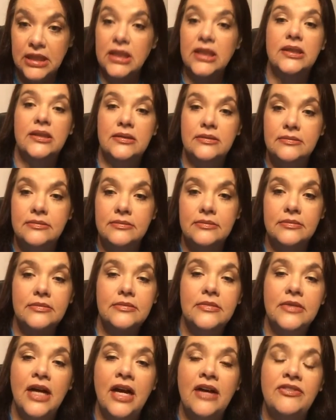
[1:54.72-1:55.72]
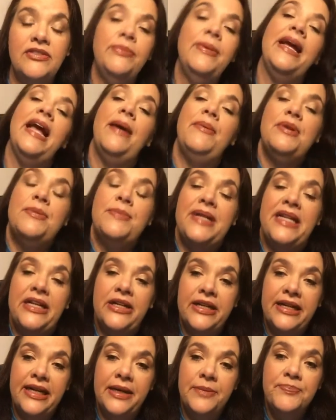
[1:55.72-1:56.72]
gunk off of my abdomen
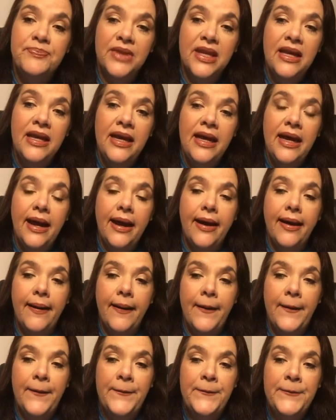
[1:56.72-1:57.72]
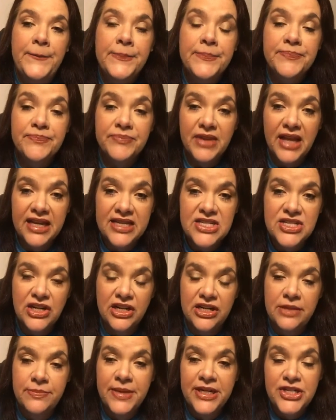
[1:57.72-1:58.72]
area. Um, I
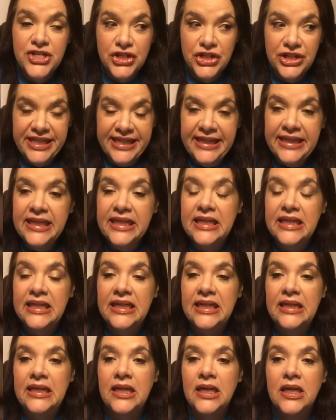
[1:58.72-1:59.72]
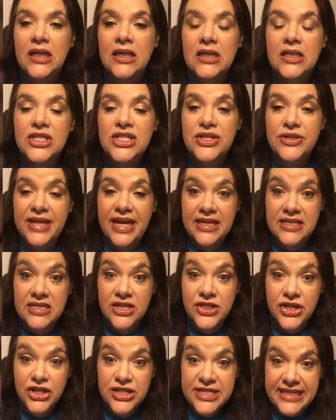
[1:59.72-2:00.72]
started my journey in
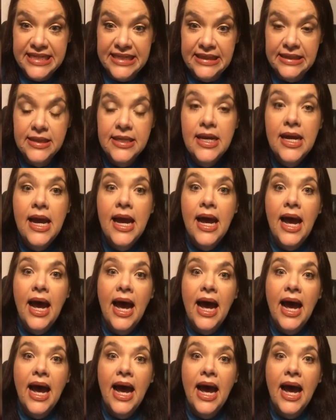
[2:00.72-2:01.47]
2013.